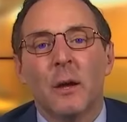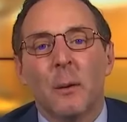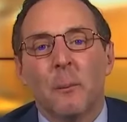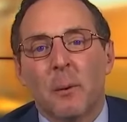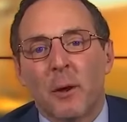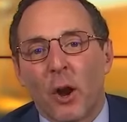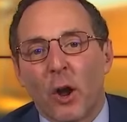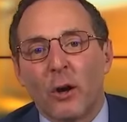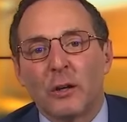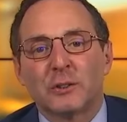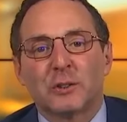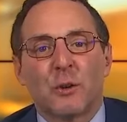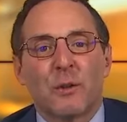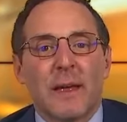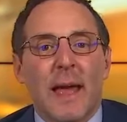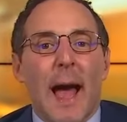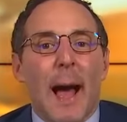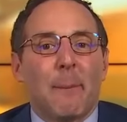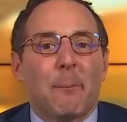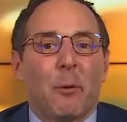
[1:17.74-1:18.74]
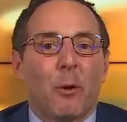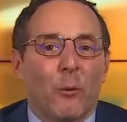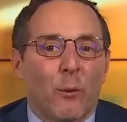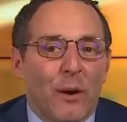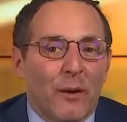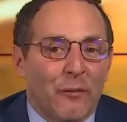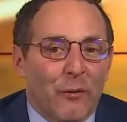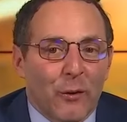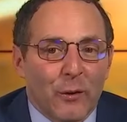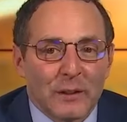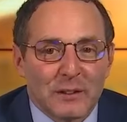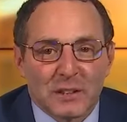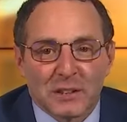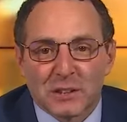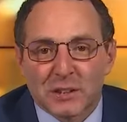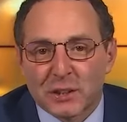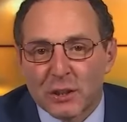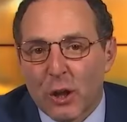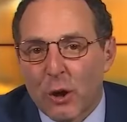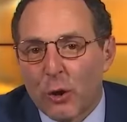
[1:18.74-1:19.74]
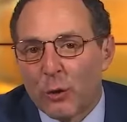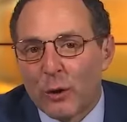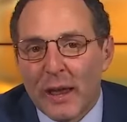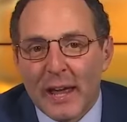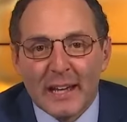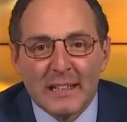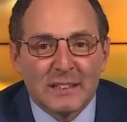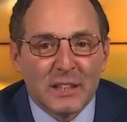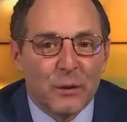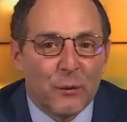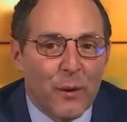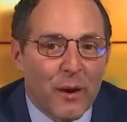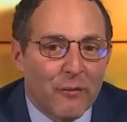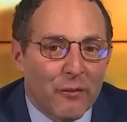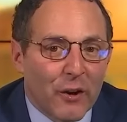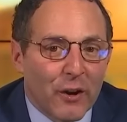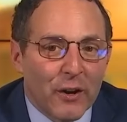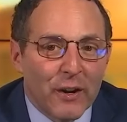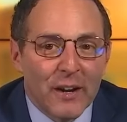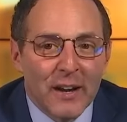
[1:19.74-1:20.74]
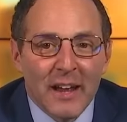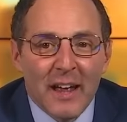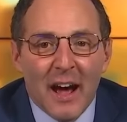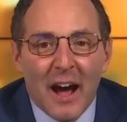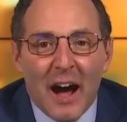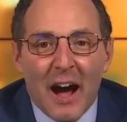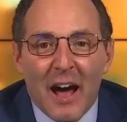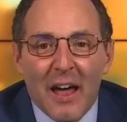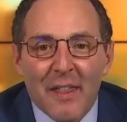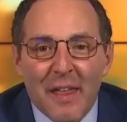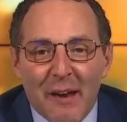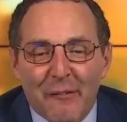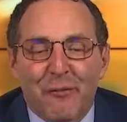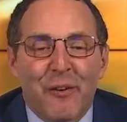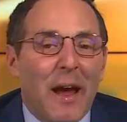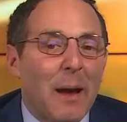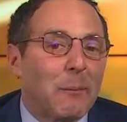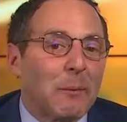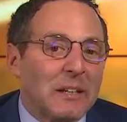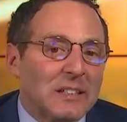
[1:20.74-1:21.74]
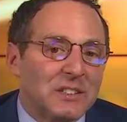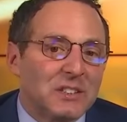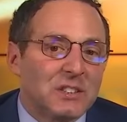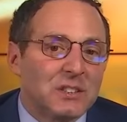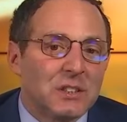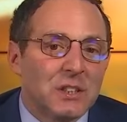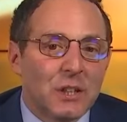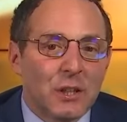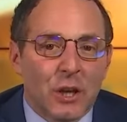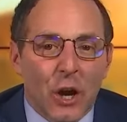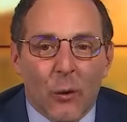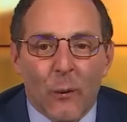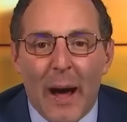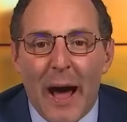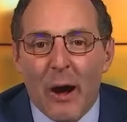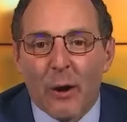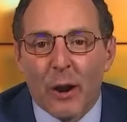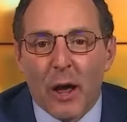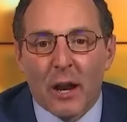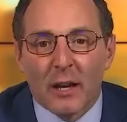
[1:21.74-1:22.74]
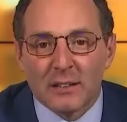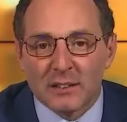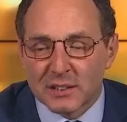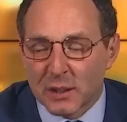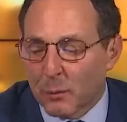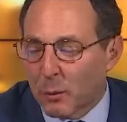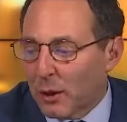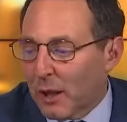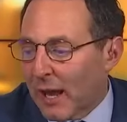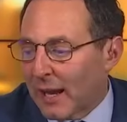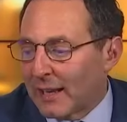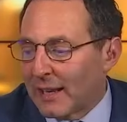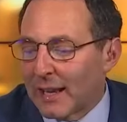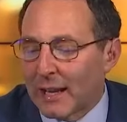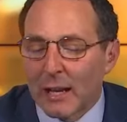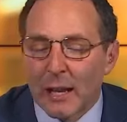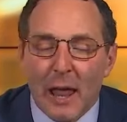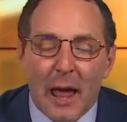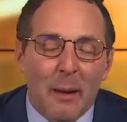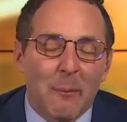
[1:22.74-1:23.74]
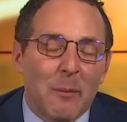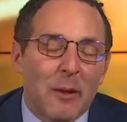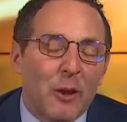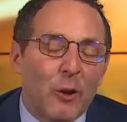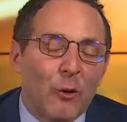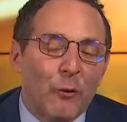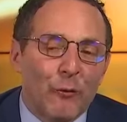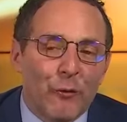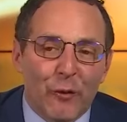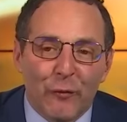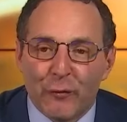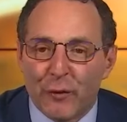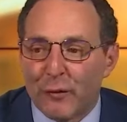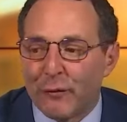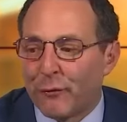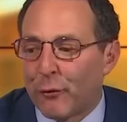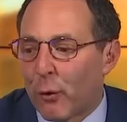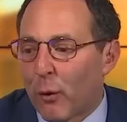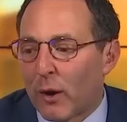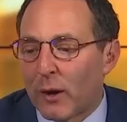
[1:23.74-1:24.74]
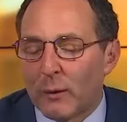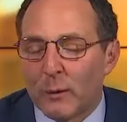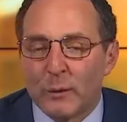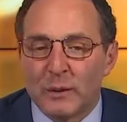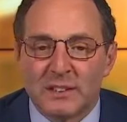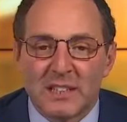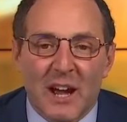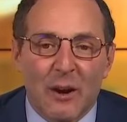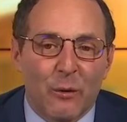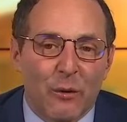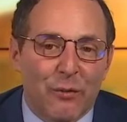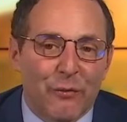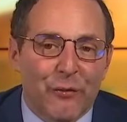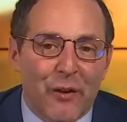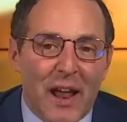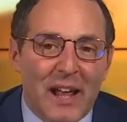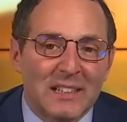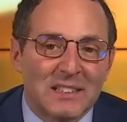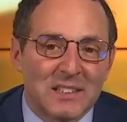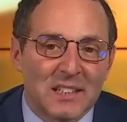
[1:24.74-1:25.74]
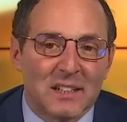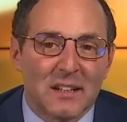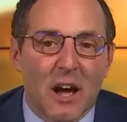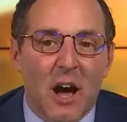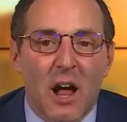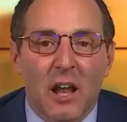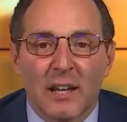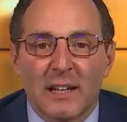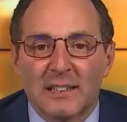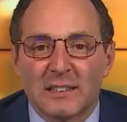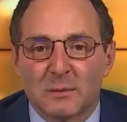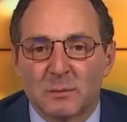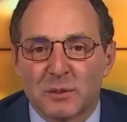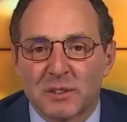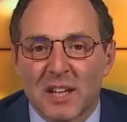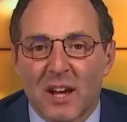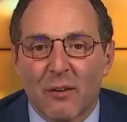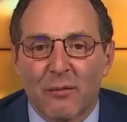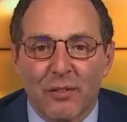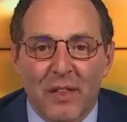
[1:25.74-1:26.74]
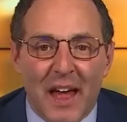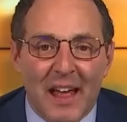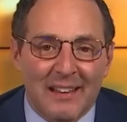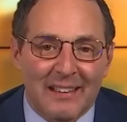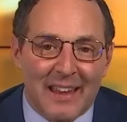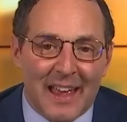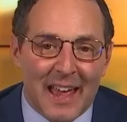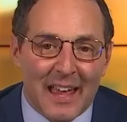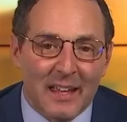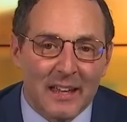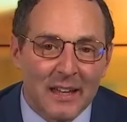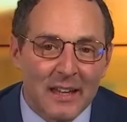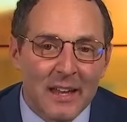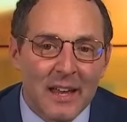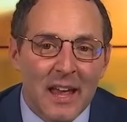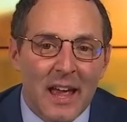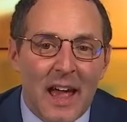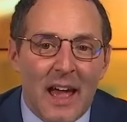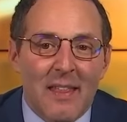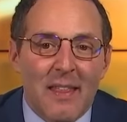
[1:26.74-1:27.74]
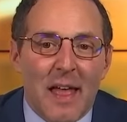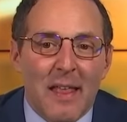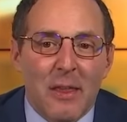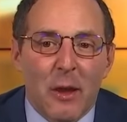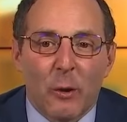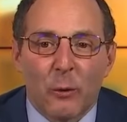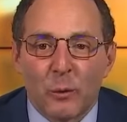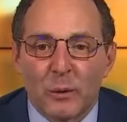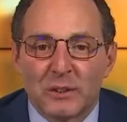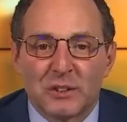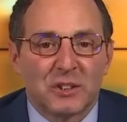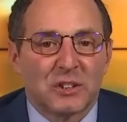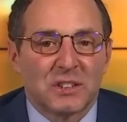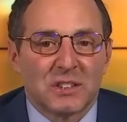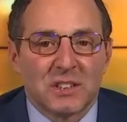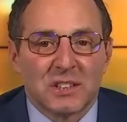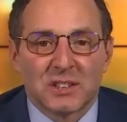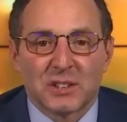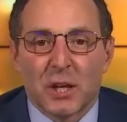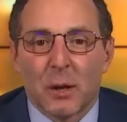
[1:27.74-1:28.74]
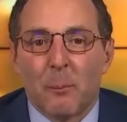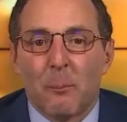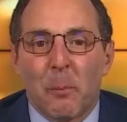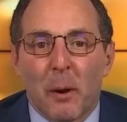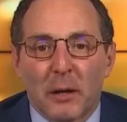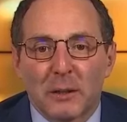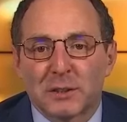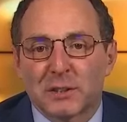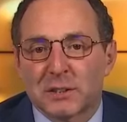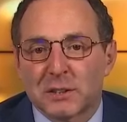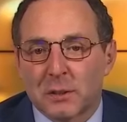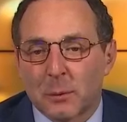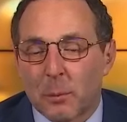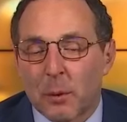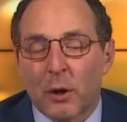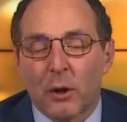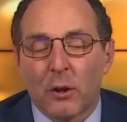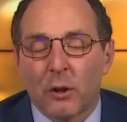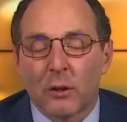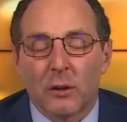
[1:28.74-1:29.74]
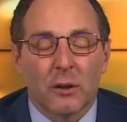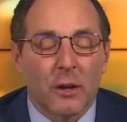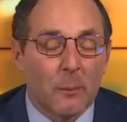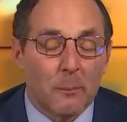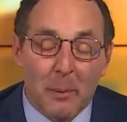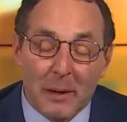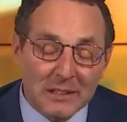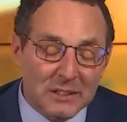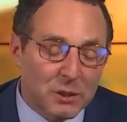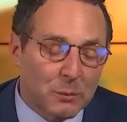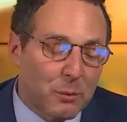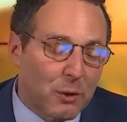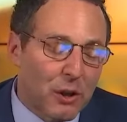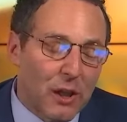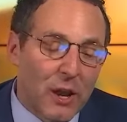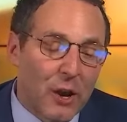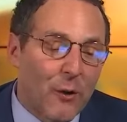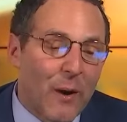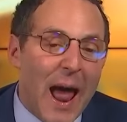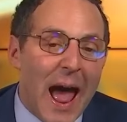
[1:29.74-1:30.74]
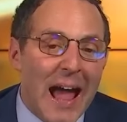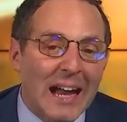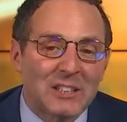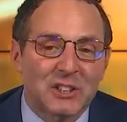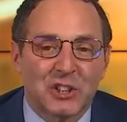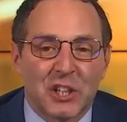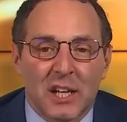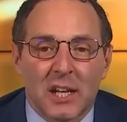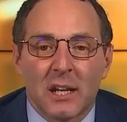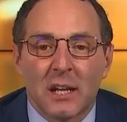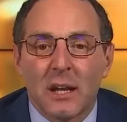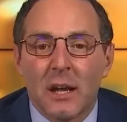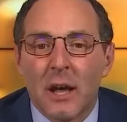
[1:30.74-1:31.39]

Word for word: But also, the Apple River is a slow, lazy river that families go out on, and someone like Nicolae Miu, 54, he was out with friends and colleagues himself that day, and then there was just this combustible interaction